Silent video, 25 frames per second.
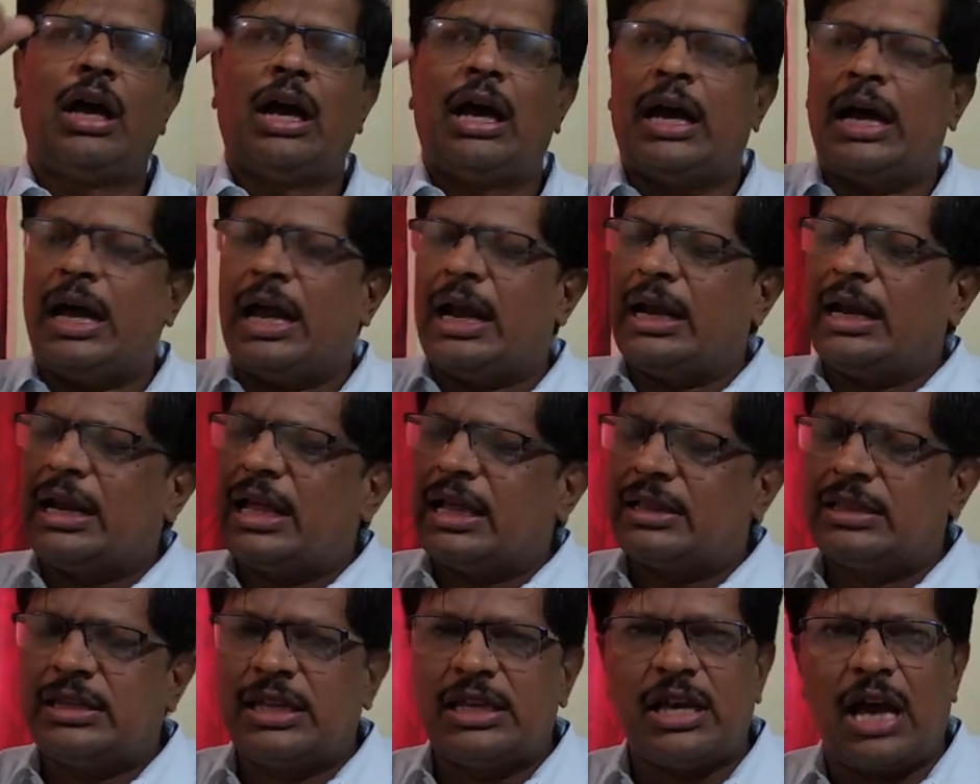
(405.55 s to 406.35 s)
And
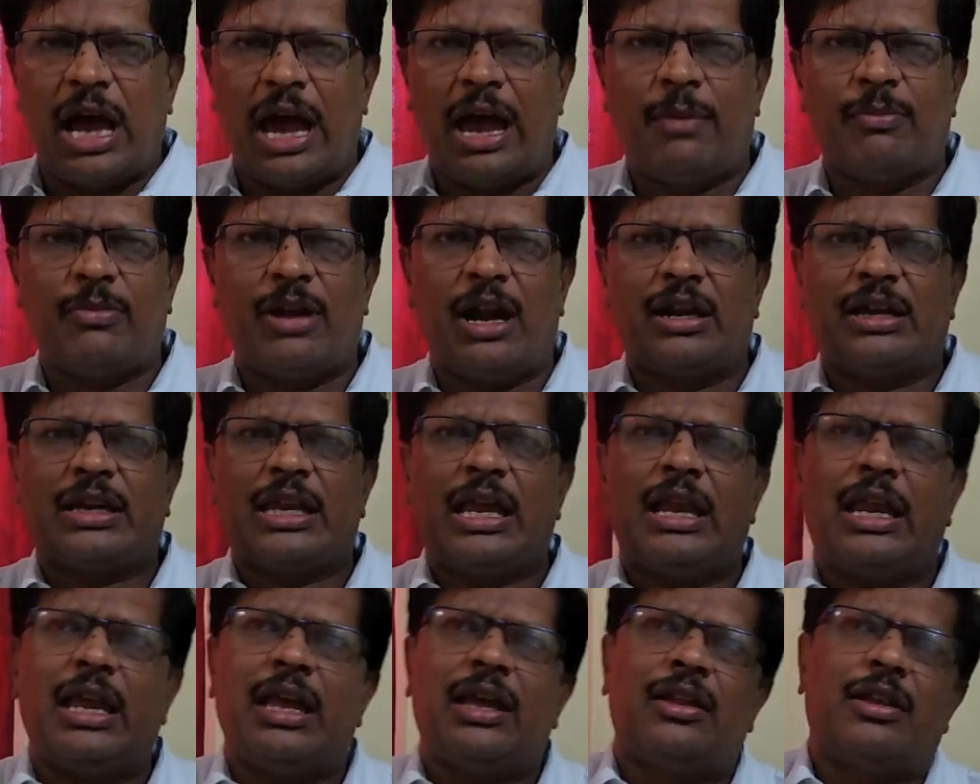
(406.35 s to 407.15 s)
I am not
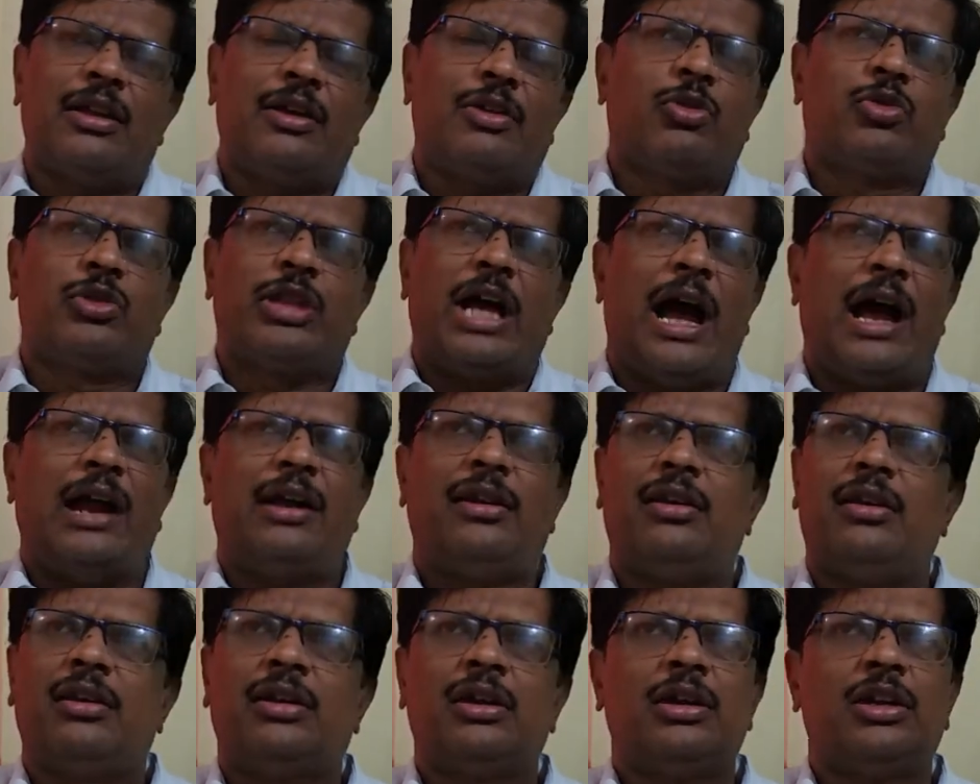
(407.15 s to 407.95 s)
telling you
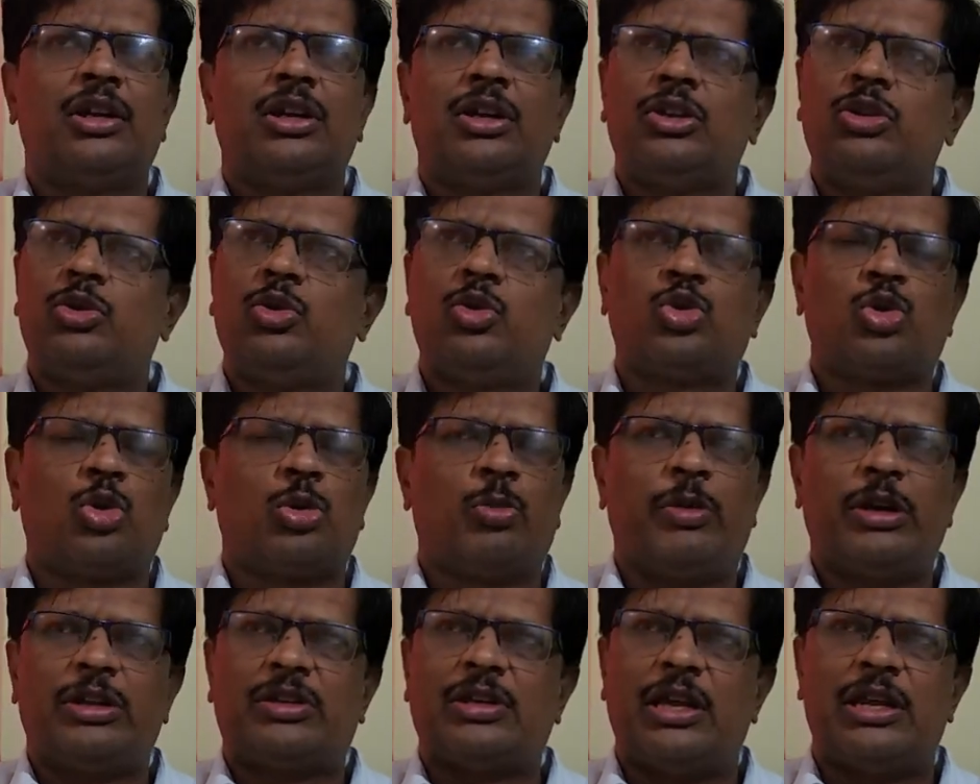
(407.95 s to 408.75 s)
that you
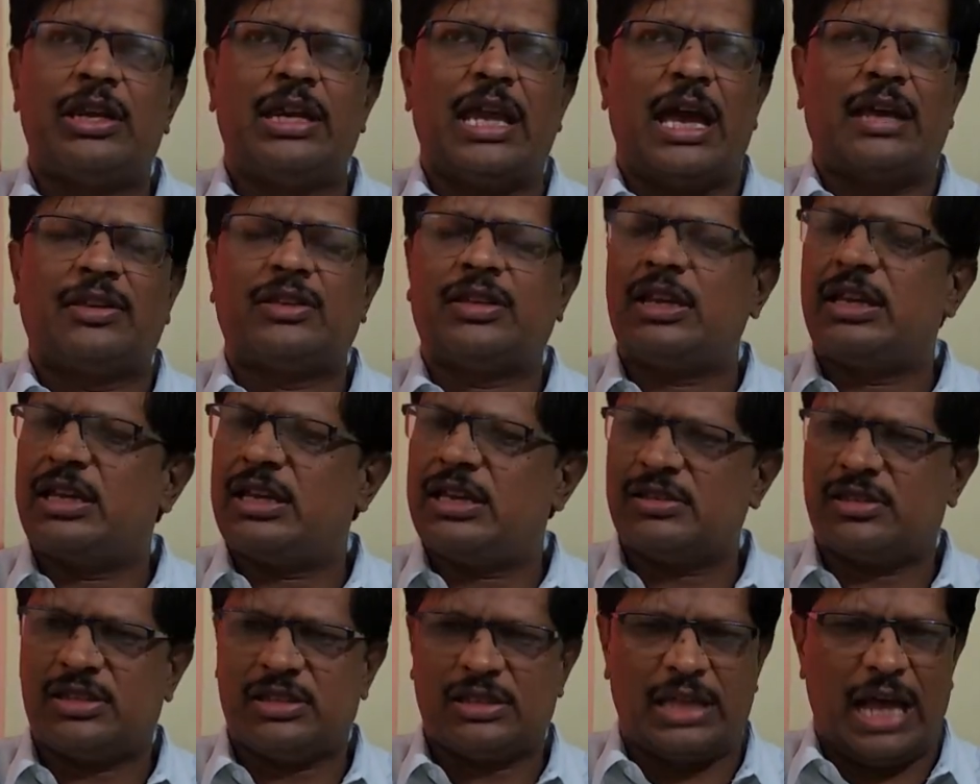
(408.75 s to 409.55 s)
should be
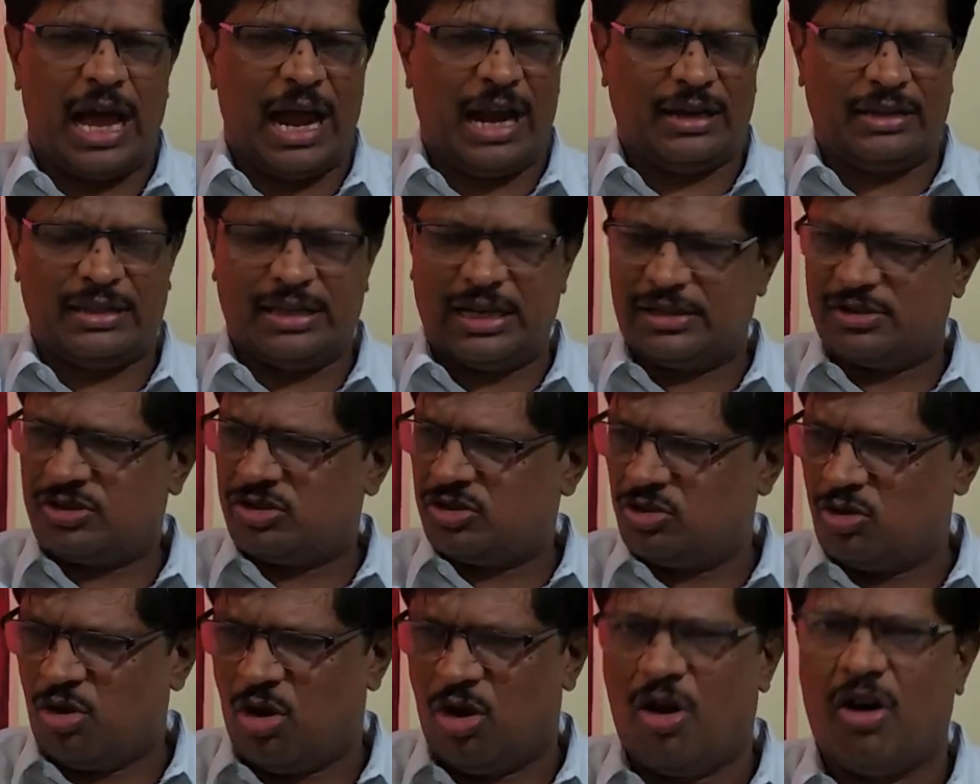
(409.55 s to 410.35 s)
sannyasinis, that
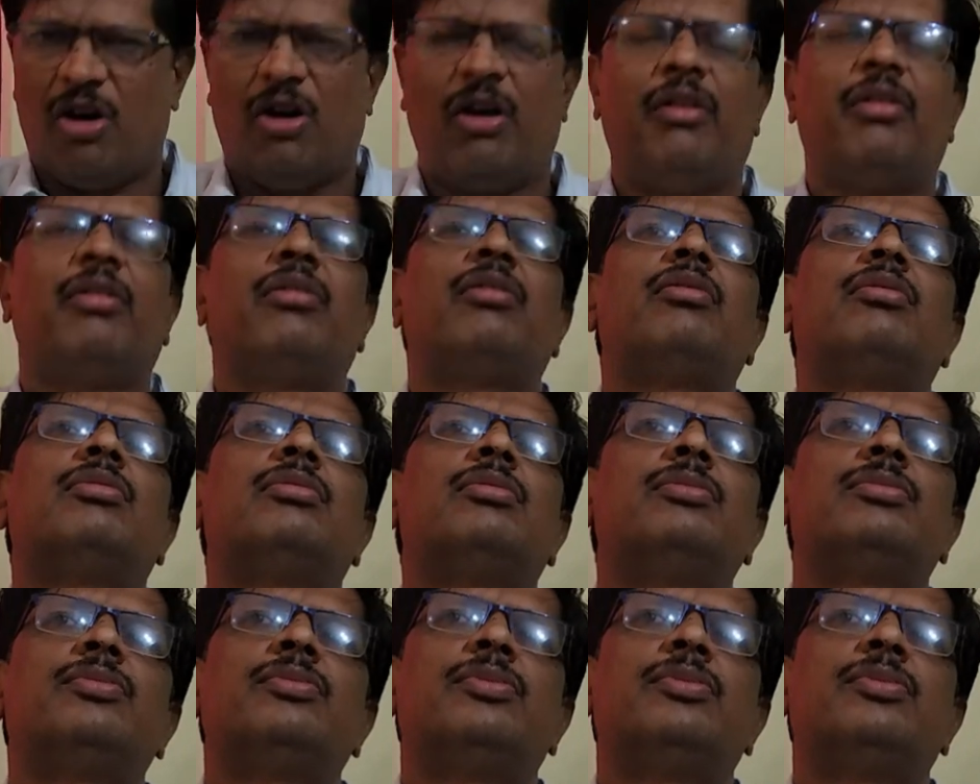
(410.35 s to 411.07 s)
there's no.